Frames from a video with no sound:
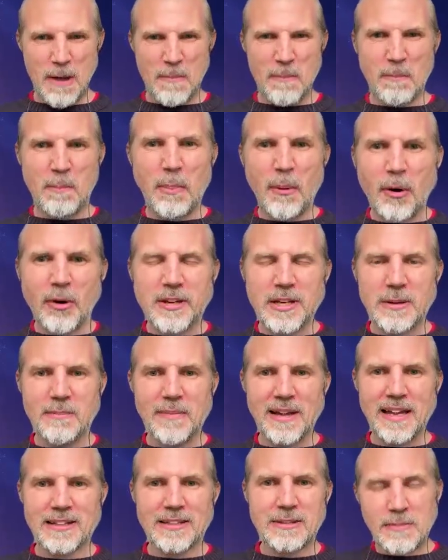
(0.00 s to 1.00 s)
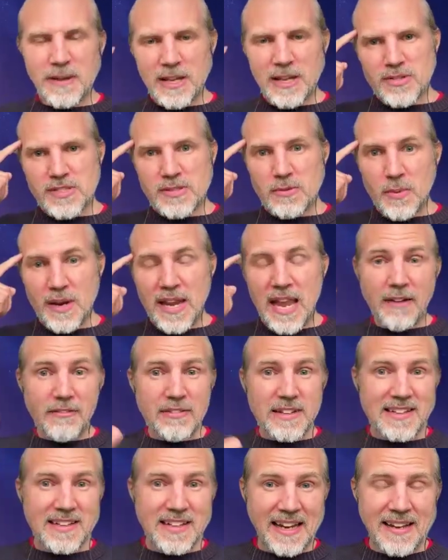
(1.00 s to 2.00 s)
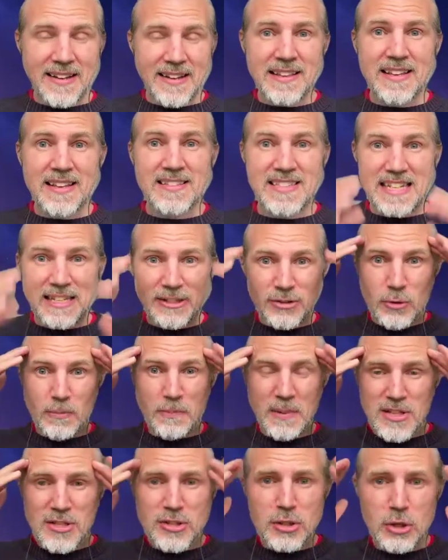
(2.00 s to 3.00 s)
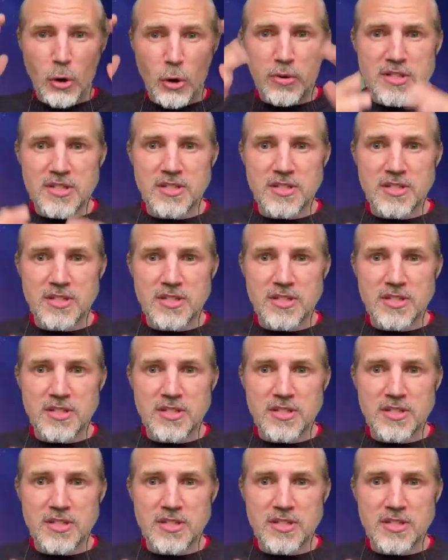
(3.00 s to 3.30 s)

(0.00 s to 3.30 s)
embodiment because we have a tendency to be so